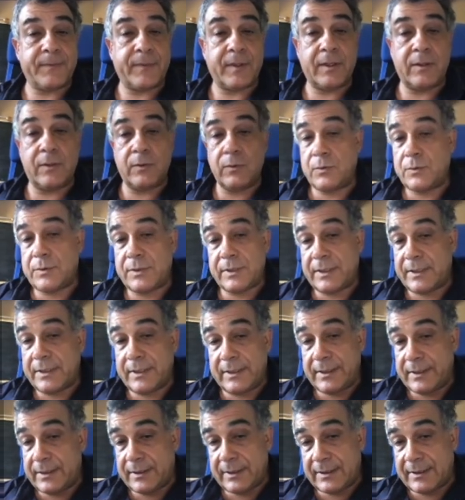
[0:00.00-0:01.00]
using
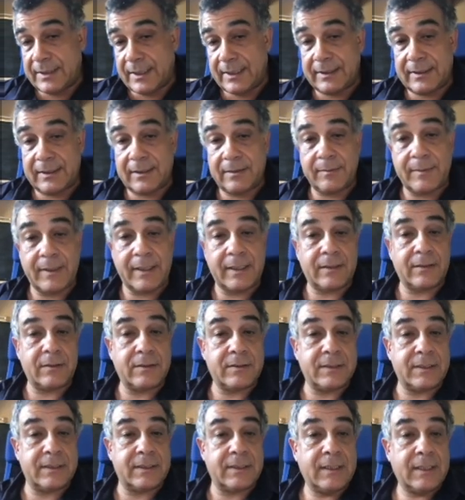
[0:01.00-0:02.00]
standard
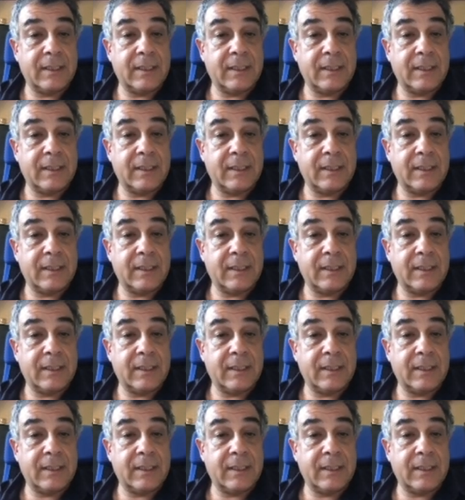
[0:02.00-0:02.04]
methods,